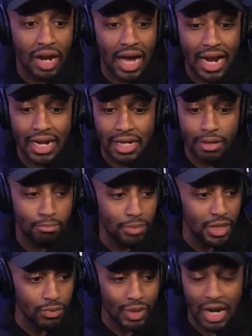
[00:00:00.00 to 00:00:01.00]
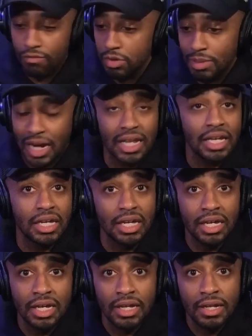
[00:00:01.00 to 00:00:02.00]
out how to compete with everybody.
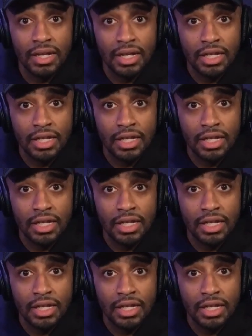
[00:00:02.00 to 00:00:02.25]
Mm-hmm.